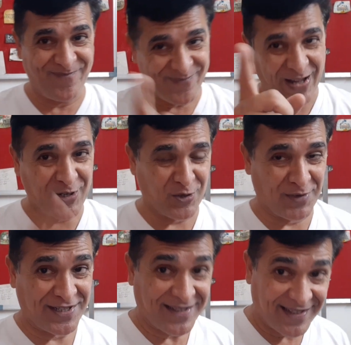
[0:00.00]
Thank you so
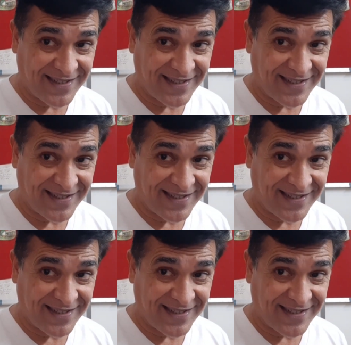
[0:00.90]
much.